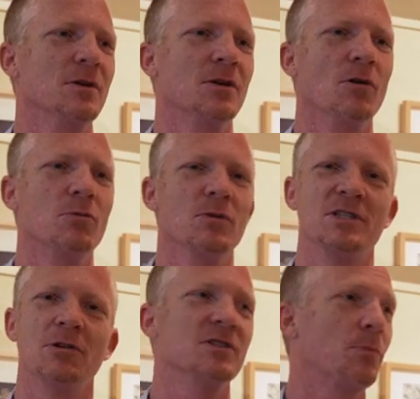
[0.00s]
go through a
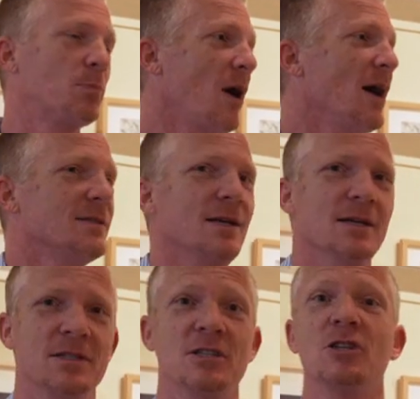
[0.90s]
series of
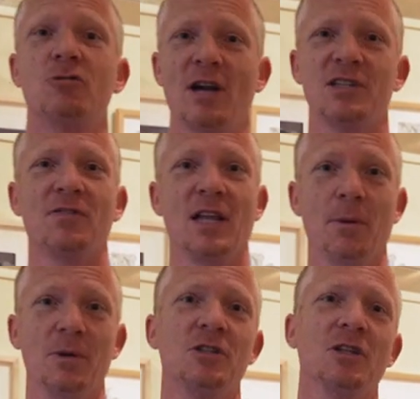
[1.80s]
processes to transfer the
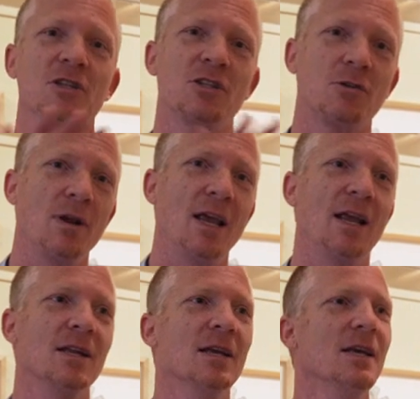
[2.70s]
image to the
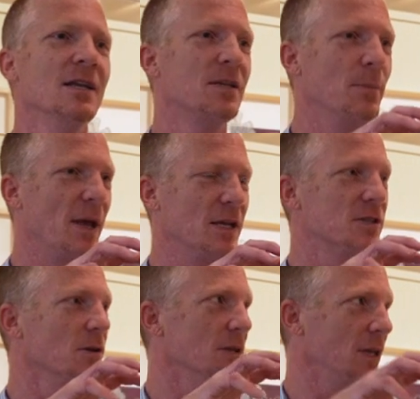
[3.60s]
screen, to make it
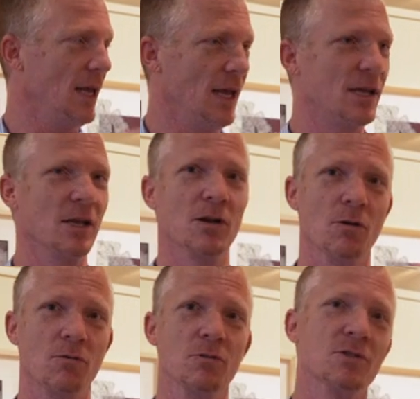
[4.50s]
so that the ink can
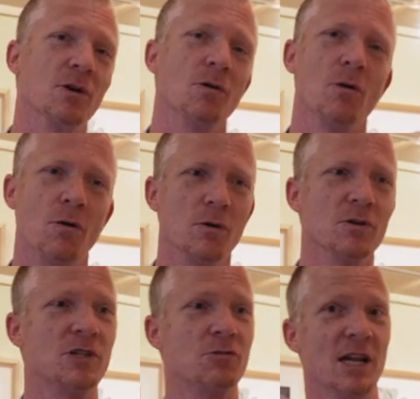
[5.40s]
go through certain
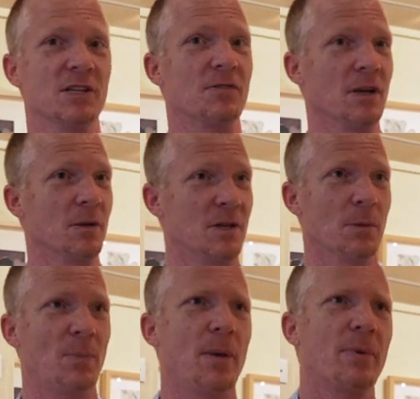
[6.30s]
holes and transfer it to
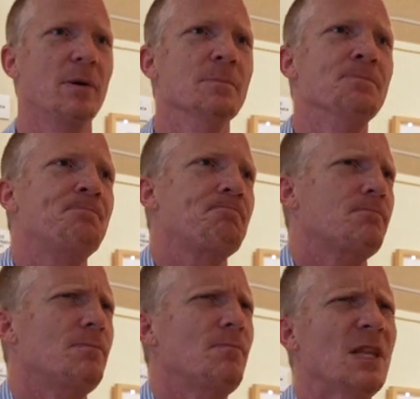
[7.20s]
the paper.
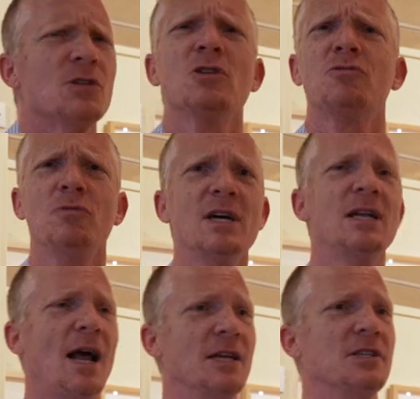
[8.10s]
So it's
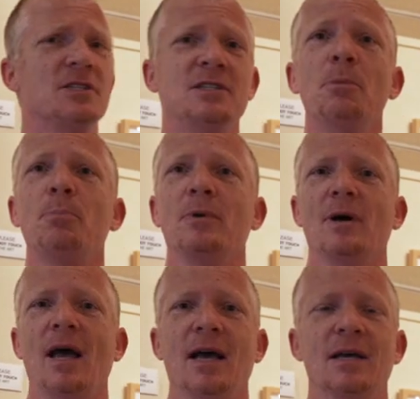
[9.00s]
really not as
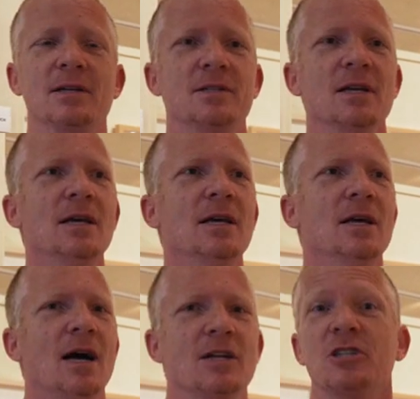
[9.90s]
simple as
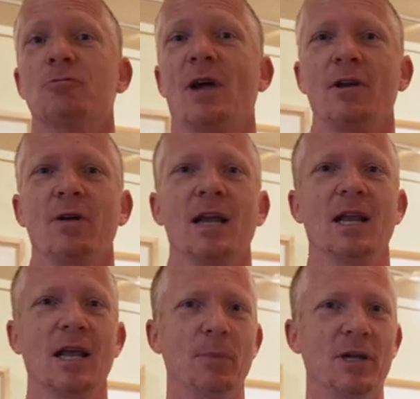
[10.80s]
uh, just rendering
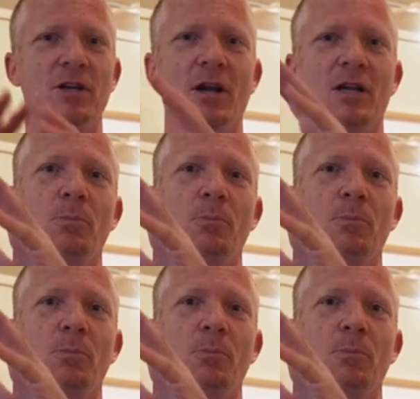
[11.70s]
an image on a